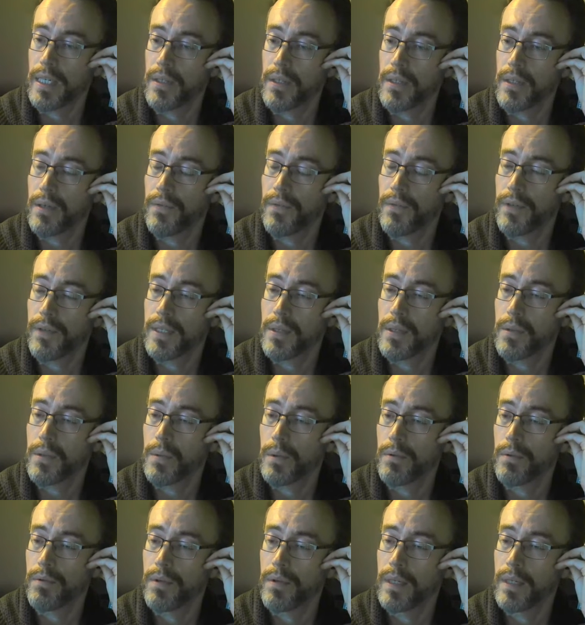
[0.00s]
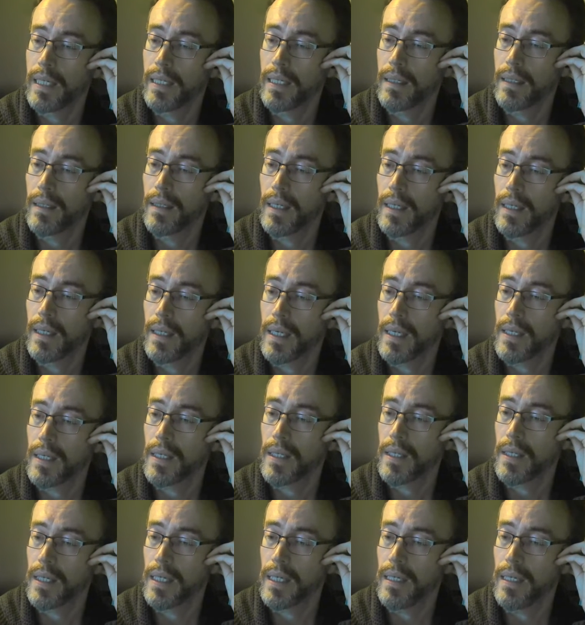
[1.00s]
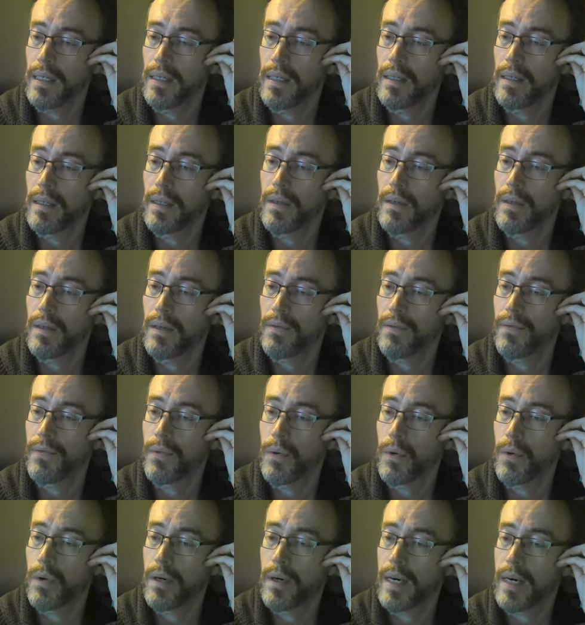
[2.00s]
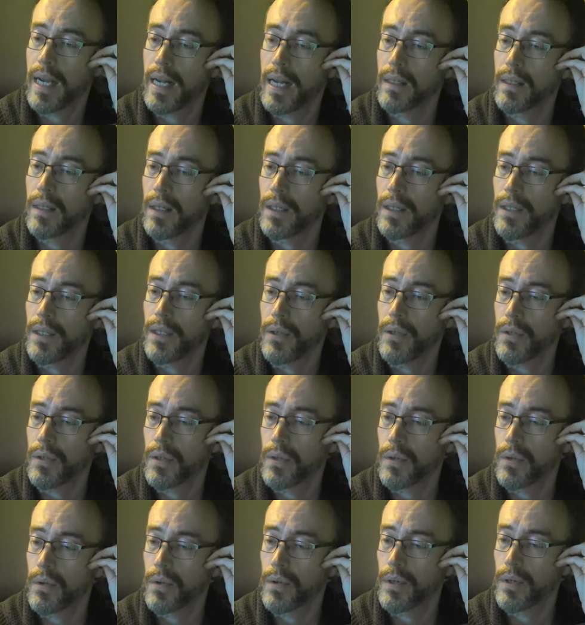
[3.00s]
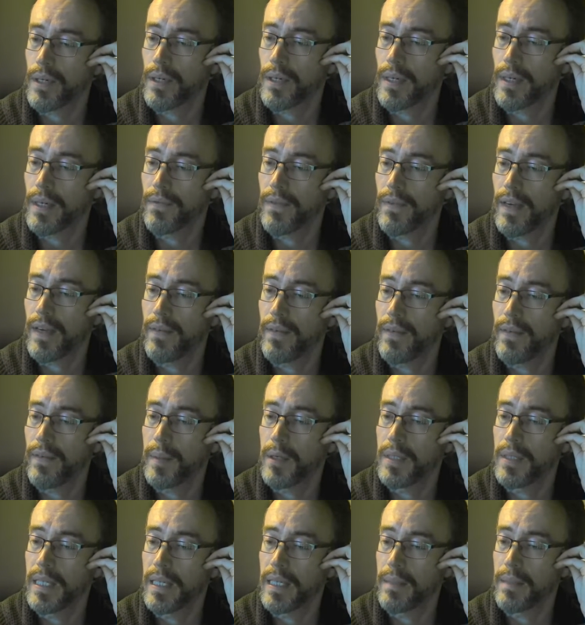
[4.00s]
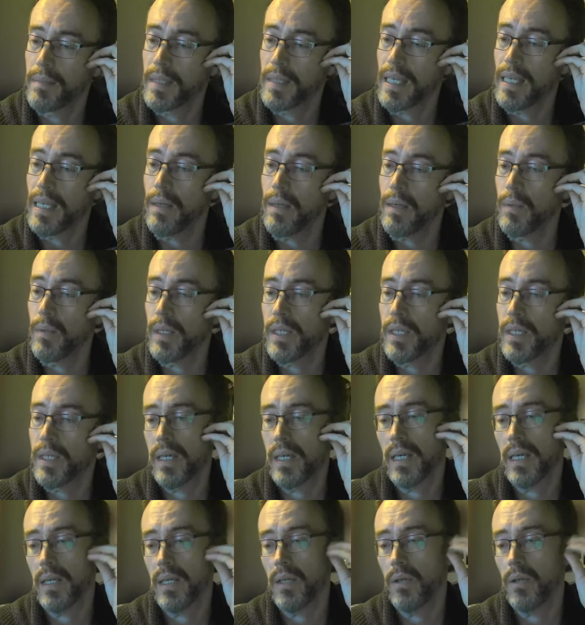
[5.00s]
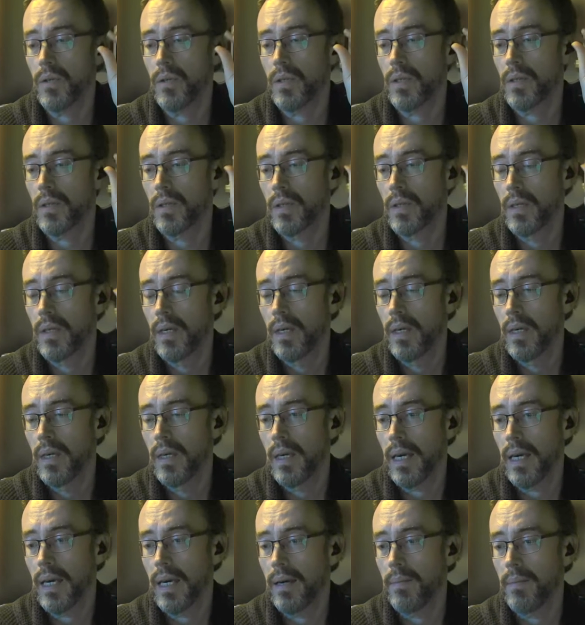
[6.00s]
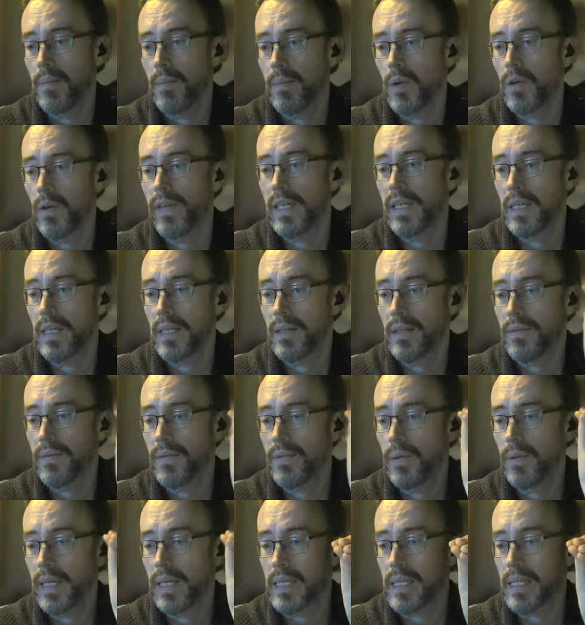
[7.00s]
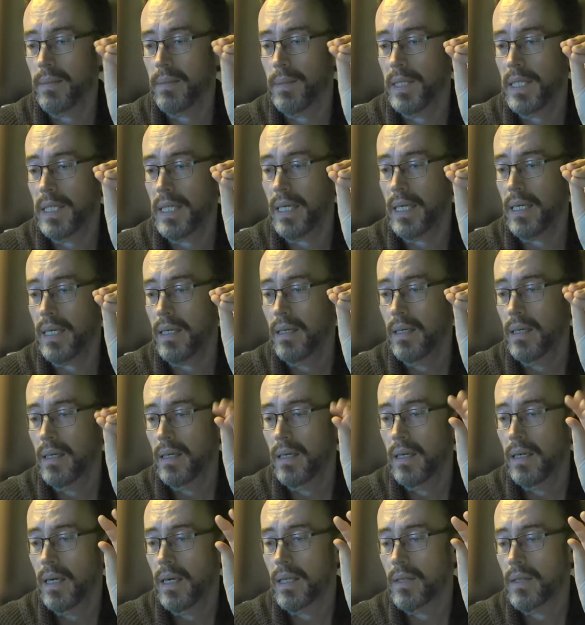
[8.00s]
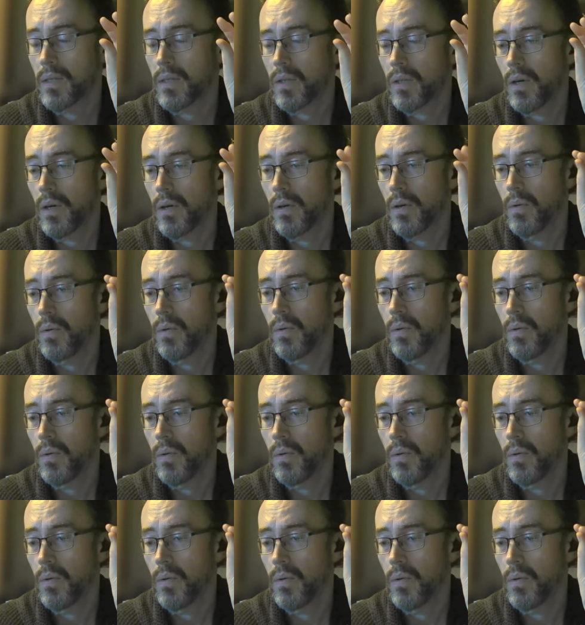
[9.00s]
for instance, we're running a study for alcohol use disorder and 5-MeO-DMT, which uses motivation interviewing and CBT. And so